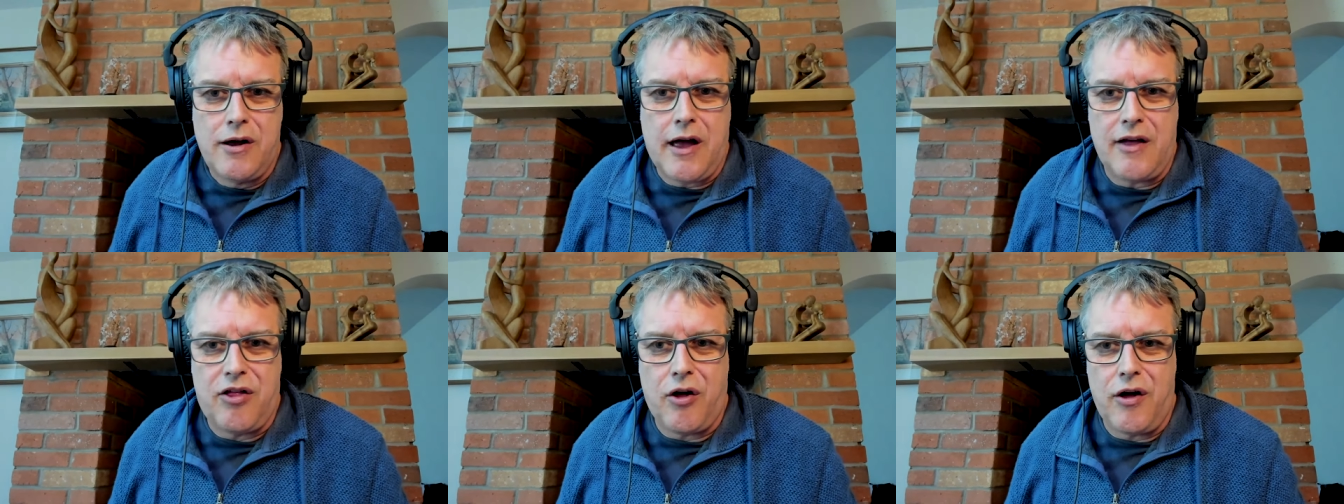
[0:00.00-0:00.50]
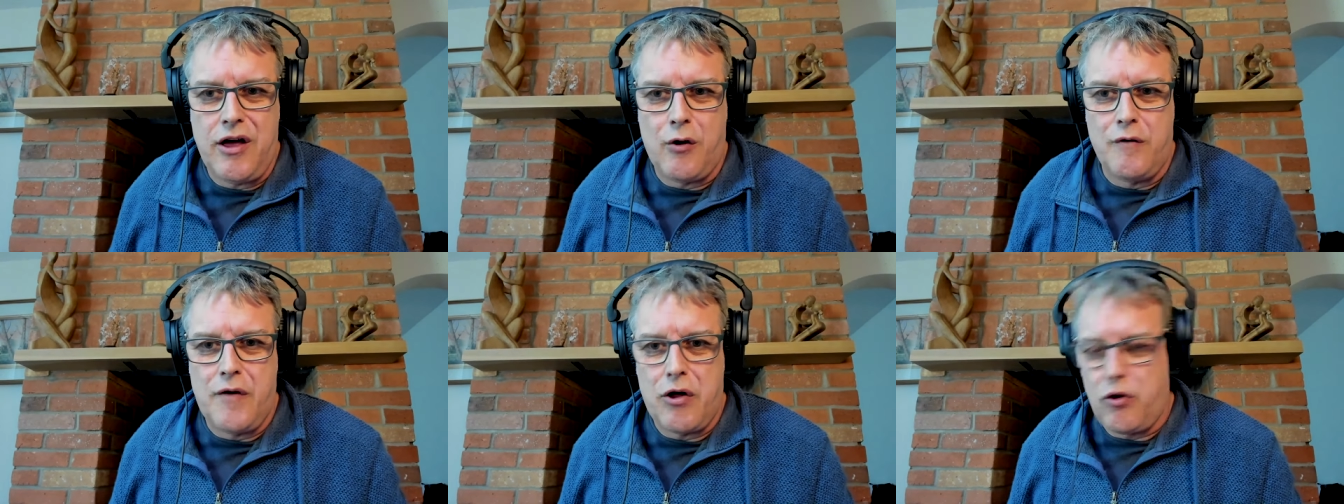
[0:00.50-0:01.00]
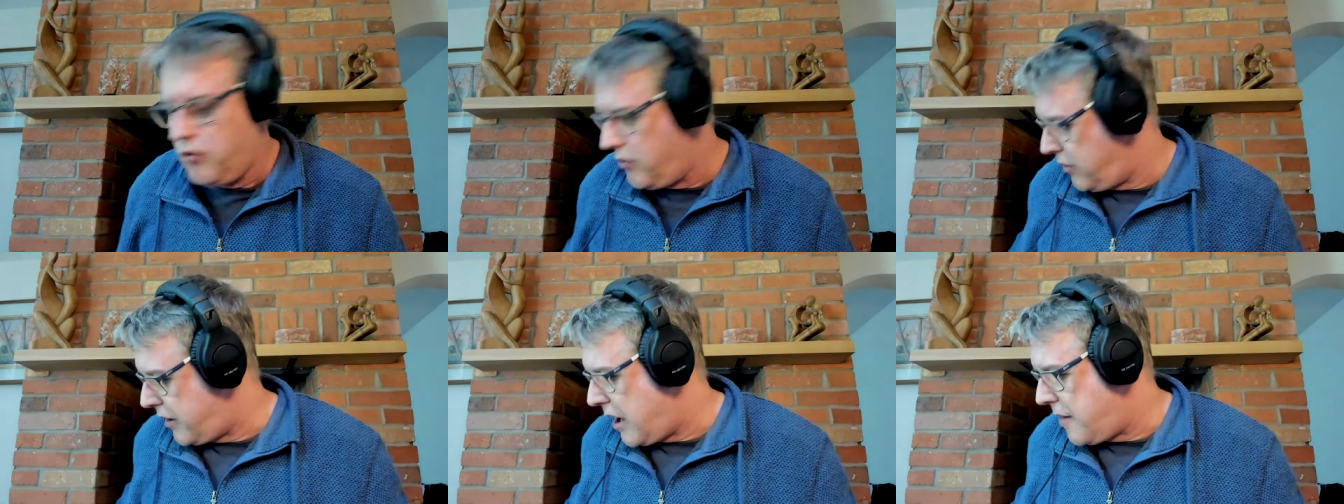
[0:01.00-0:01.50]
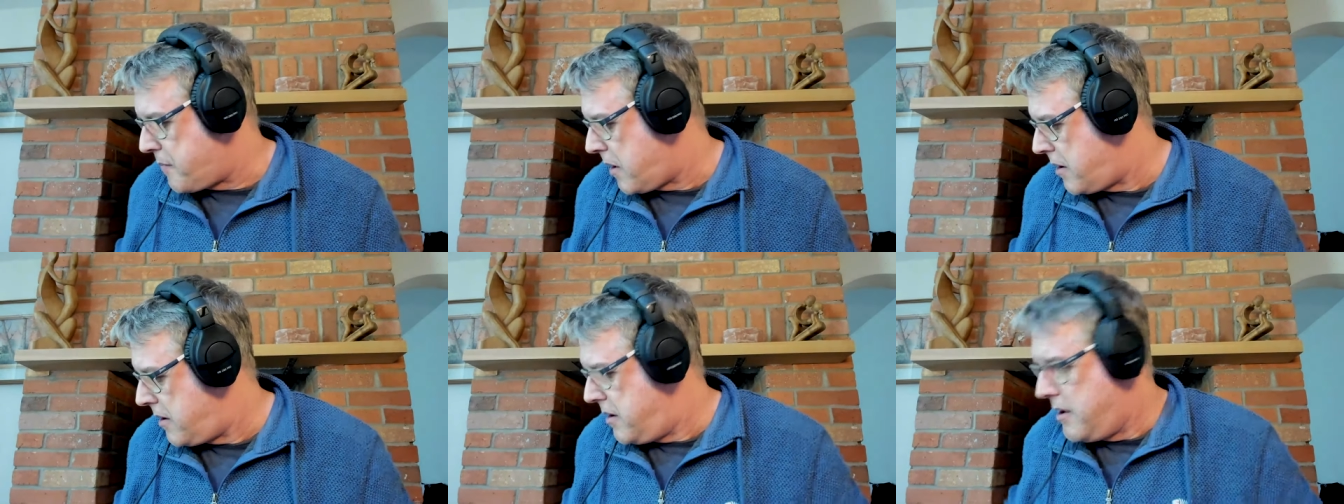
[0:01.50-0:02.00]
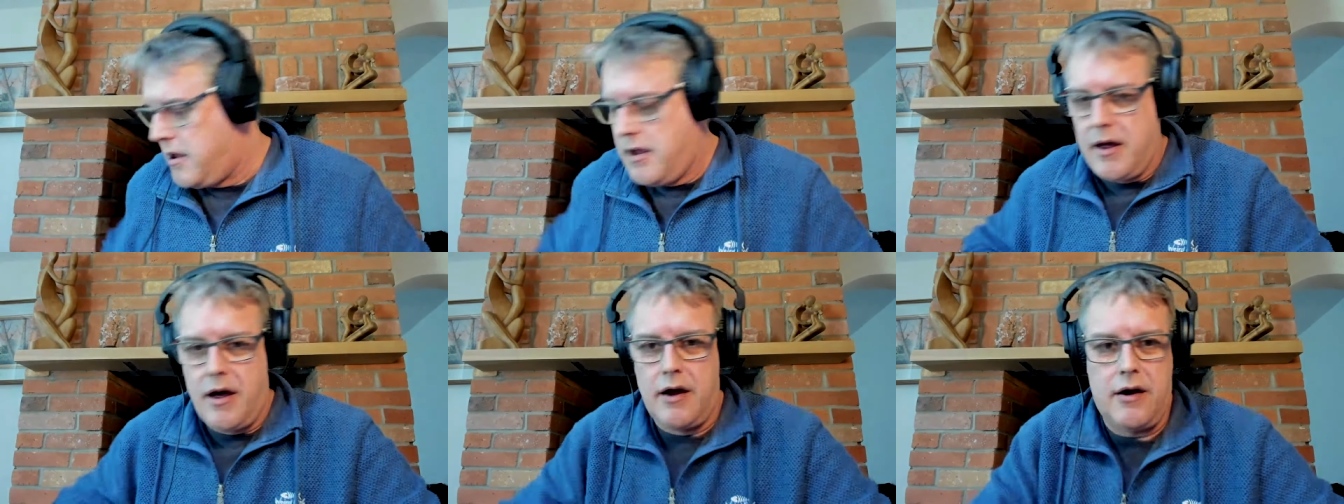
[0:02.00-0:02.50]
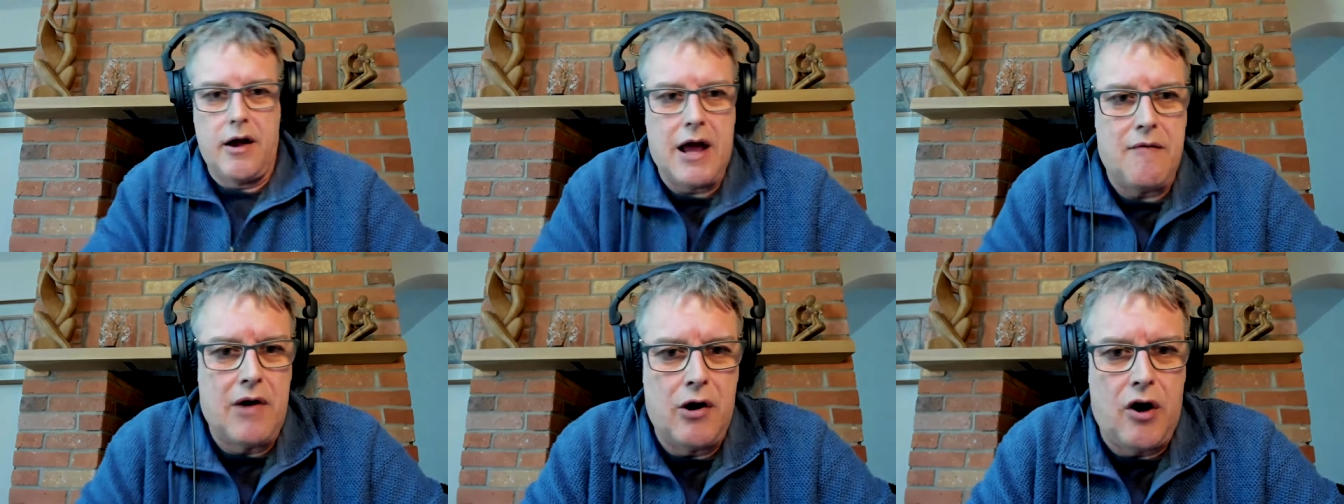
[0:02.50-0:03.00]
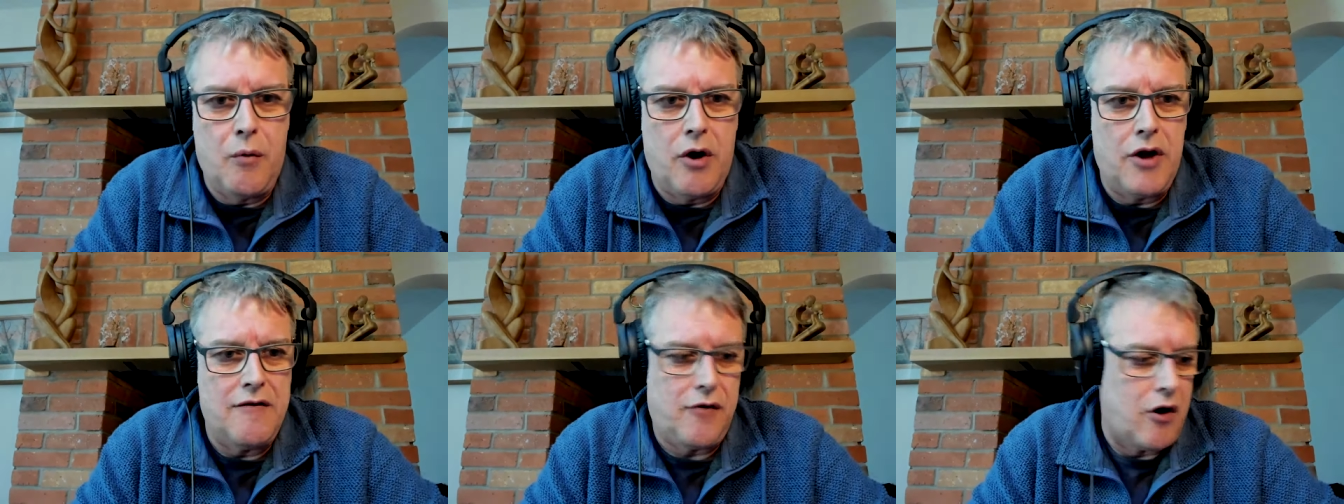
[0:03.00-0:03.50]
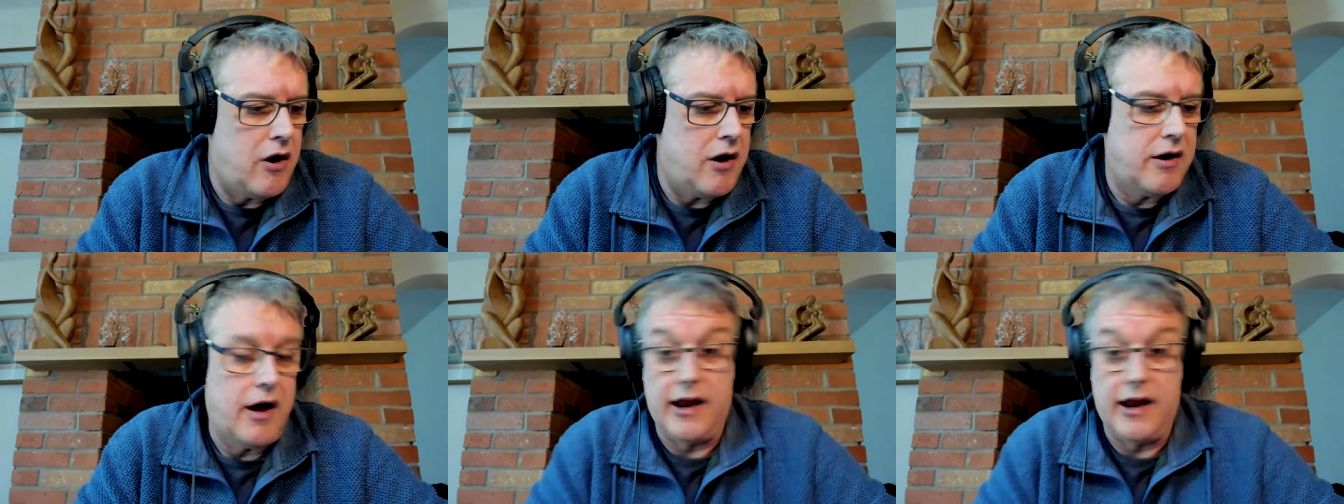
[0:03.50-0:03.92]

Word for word: get to Eagle Vision Cam and, and have a look at what they've got.